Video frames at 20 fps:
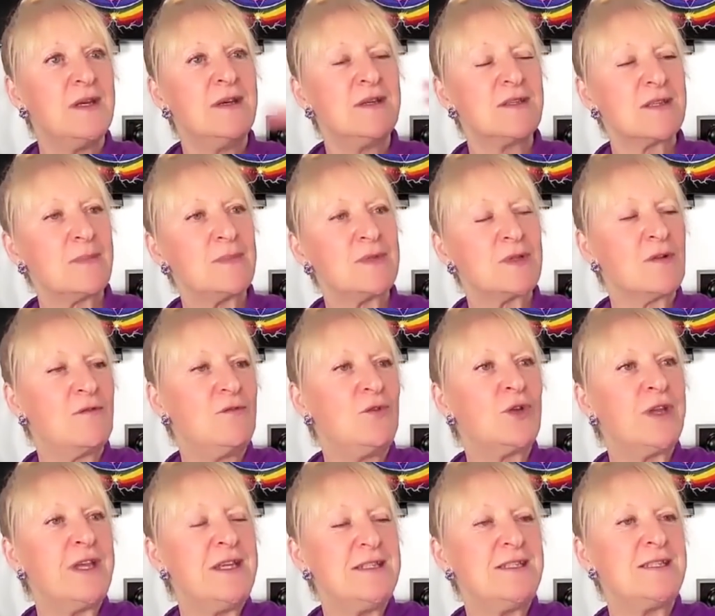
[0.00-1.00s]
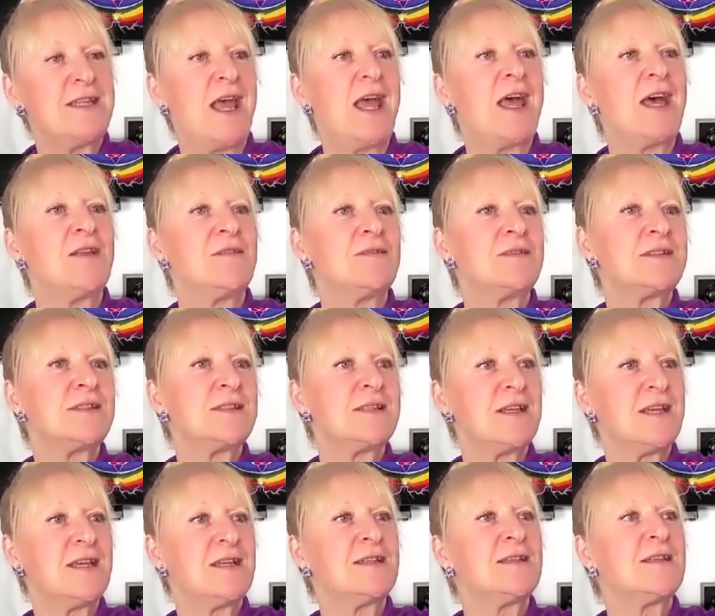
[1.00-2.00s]
So I'm sort of looking down
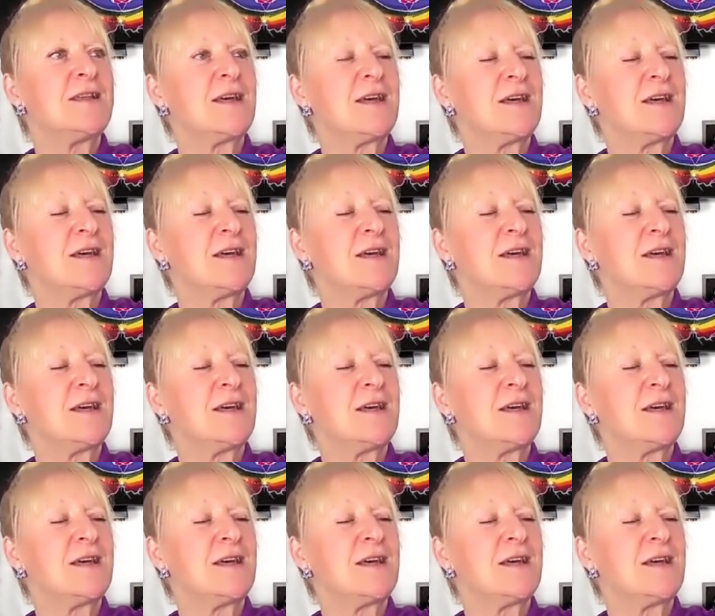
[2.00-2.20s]
and